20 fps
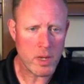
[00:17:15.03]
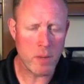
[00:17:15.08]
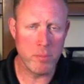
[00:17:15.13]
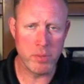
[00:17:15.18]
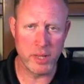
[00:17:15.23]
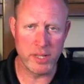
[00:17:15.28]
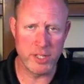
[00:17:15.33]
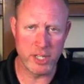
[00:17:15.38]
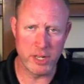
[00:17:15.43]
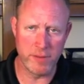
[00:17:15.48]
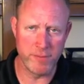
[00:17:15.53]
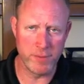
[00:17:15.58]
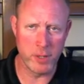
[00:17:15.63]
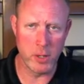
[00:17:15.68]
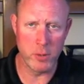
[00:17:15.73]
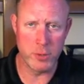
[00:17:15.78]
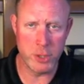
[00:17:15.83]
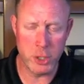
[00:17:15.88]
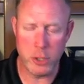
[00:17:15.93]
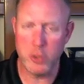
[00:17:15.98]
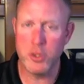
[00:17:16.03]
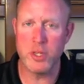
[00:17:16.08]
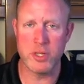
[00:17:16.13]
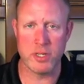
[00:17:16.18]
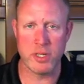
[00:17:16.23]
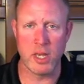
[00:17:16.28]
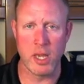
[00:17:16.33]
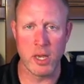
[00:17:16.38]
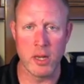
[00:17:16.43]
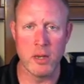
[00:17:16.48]
Blood's going to flow to the
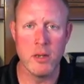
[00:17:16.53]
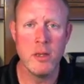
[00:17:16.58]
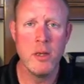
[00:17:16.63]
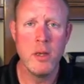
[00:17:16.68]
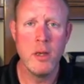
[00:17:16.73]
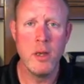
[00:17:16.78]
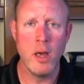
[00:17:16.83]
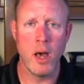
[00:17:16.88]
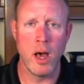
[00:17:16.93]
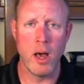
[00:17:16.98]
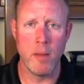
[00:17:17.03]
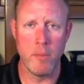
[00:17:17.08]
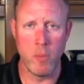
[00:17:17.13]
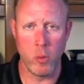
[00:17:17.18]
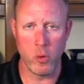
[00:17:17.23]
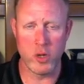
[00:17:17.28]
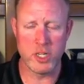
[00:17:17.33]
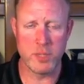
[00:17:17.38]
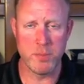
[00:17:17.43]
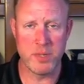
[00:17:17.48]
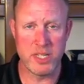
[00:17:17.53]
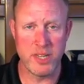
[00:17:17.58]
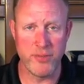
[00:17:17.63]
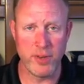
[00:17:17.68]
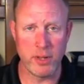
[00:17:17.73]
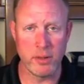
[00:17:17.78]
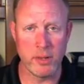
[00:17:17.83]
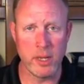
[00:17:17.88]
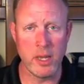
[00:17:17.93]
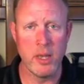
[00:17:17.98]
skin, more
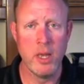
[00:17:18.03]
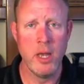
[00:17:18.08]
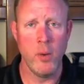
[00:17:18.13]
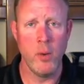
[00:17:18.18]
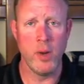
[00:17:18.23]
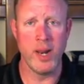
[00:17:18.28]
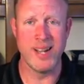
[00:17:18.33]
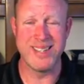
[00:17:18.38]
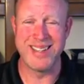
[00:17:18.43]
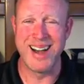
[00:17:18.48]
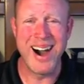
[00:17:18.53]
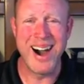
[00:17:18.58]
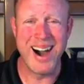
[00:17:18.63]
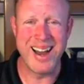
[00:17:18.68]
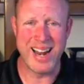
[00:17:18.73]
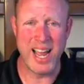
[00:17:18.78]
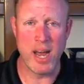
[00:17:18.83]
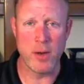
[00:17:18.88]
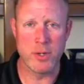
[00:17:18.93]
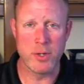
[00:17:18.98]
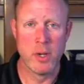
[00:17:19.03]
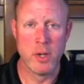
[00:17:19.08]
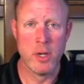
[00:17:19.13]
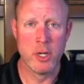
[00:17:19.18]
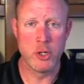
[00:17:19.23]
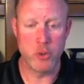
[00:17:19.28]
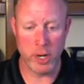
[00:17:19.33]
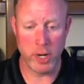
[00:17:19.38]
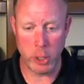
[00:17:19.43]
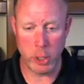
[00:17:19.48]
specifically when it's hot out,
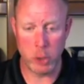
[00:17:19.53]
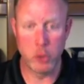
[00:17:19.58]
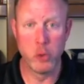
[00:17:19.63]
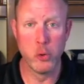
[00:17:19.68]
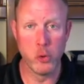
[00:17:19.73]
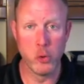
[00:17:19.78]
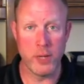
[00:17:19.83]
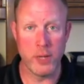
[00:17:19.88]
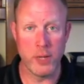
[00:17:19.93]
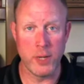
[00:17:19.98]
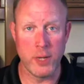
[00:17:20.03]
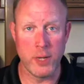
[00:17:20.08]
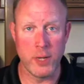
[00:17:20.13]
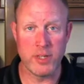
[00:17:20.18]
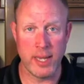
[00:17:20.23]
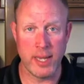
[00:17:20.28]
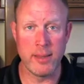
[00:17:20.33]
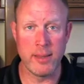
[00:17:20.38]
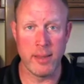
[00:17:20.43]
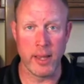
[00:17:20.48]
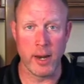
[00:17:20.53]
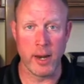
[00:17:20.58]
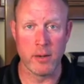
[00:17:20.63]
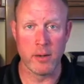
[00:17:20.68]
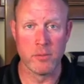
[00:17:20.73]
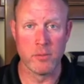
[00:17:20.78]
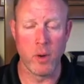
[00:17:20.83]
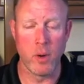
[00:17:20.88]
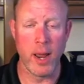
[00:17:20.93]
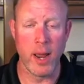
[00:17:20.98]
trying to cool the skin
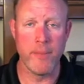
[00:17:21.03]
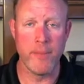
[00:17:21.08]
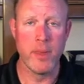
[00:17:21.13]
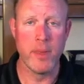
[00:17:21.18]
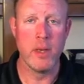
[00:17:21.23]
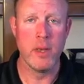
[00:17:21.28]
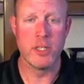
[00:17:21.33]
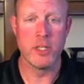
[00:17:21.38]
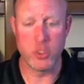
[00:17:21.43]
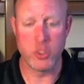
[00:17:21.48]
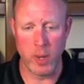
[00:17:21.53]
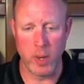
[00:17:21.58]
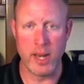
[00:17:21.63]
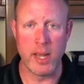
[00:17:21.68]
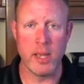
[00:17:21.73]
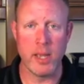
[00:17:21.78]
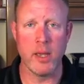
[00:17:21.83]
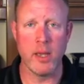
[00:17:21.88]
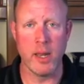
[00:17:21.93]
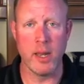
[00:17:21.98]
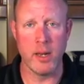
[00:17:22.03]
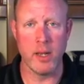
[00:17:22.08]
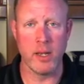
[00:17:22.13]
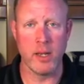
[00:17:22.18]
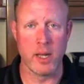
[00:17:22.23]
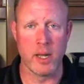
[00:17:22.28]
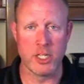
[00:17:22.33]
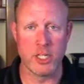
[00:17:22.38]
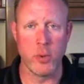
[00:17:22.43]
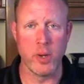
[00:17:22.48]
layer, right? Sweating and
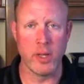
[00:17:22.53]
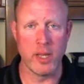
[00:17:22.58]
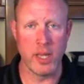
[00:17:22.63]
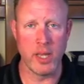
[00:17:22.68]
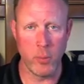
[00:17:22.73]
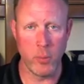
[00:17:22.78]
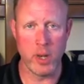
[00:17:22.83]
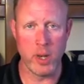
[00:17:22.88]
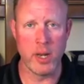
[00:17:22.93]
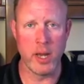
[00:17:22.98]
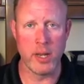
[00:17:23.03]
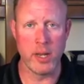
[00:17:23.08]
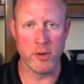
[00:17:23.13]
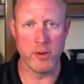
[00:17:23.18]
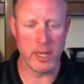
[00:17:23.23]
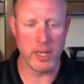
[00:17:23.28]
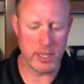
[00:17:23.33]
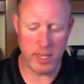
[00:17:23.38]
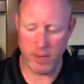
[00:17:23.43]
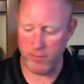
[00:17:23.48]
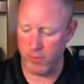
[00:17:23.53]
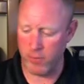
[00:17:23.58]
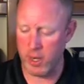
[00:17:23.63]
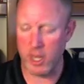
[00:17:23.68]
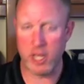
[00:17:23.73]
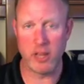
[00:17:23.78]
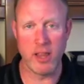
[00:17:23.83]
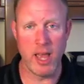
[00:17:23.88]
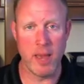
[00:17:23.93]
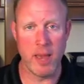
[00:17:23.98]
consequently and whatnot, you'll get that
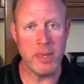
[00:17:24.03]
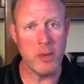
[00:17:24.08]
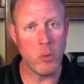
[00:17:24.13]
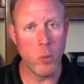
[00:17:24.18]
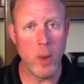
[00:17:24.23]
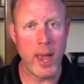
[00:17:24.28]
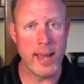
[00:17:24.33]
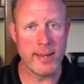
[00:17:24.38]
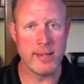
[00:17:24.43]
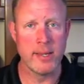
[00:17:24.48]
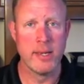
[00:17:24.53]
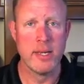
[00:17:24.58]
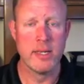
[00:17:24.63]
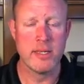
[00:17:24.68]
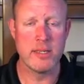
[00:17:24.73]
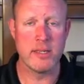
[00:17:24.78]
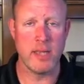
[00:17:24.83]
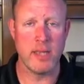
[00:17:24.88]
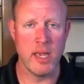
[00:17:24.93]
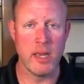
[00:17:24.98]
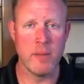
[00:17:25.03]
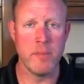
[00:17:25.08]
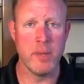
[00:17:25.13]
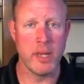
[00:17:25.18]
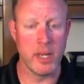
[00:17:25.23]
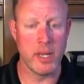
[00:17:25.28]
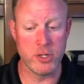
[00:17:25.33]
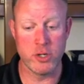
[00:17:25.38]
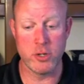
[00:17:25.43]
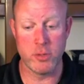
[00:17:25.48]
very clammy, wet skin
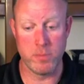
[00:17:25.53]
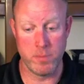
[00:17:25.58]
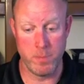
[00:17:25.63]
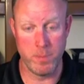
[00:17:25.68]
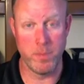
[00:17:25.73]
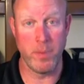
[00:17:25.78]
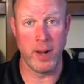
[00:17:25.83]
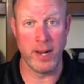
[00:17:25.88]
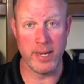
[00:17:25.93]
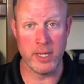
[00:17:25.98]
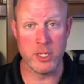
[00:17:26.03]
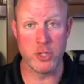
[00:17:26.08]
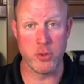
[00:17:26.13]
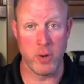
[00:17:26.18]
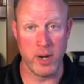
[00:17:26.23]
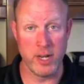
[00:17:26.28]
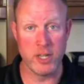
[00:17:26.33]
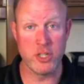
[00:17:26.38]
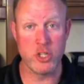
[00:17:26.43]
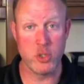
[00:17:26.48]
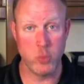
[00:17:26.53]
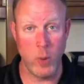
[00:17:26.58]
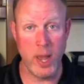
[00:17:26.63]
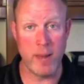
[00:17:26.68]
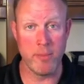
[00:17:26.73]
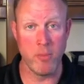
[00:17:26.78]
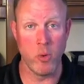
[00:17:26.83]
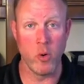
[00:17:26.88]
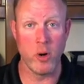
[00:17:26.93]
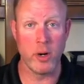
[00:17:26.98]
because your body is trying to
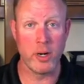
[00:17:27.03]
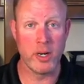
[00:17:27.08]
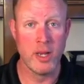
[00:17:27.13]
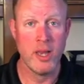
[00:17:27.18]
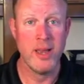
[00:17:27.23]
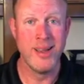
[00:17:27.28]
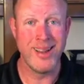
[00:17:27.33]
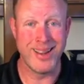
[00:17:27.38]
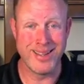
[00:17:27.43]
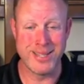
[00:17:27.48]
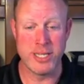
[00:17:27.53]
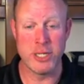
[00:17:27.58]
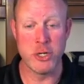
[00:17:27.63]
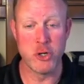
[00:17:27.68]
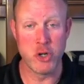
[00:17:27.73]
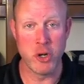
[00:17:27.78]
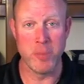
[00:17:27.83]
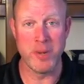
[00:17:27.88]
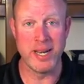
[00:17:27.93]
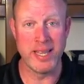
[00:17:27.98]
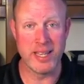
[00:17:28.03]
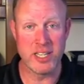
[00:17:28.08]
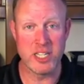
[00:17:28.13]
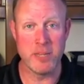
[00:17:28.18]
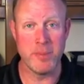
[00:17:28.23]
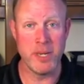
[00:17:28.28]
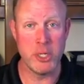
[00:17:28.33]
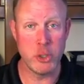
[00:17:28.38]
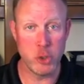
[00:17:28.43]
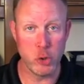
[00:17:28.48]
sweat more because it's interpreting this
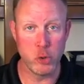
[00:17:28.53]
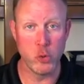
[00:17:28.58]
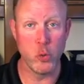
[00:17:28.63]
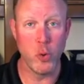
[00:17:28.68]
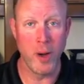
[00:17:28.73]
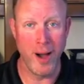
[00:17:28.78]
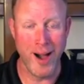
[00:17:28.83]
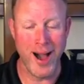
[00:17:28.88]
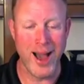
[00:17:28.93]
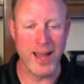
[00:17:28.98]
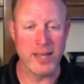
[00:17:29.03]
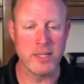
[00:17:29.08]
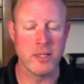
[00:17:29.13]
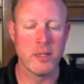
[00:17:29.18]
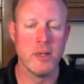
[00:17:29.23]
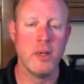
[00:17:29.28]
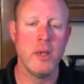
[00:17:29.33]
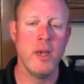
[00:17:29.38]
to be too hot.